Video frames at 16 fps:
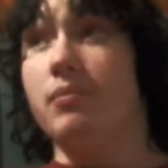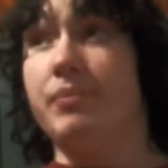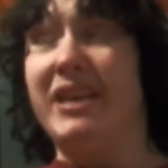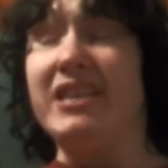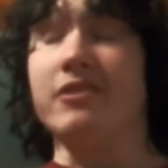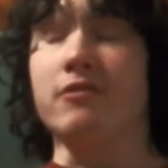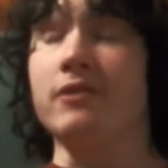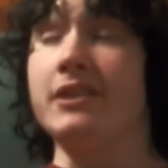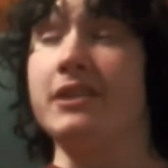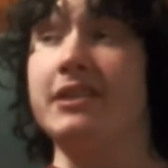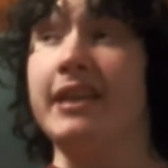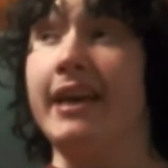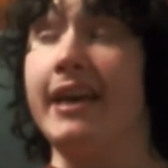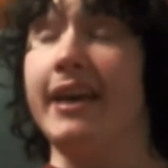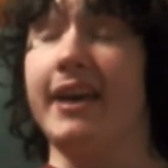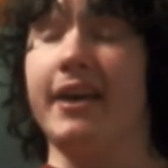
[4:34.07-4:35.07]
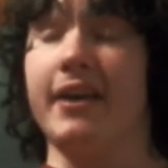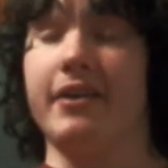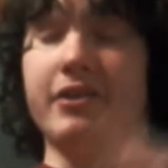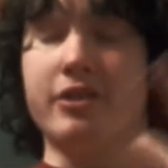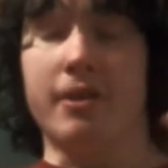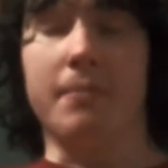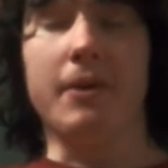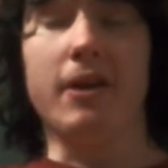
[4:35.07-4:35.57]
Basically take
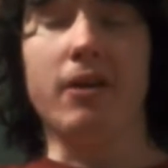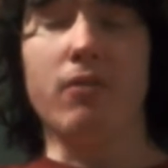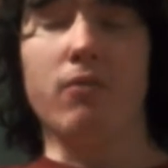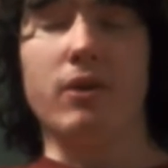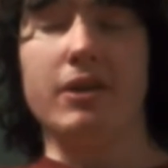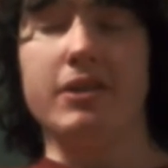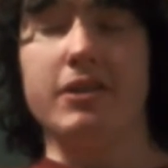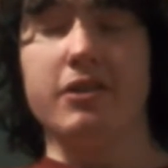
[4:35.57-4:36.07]
Terminator 1,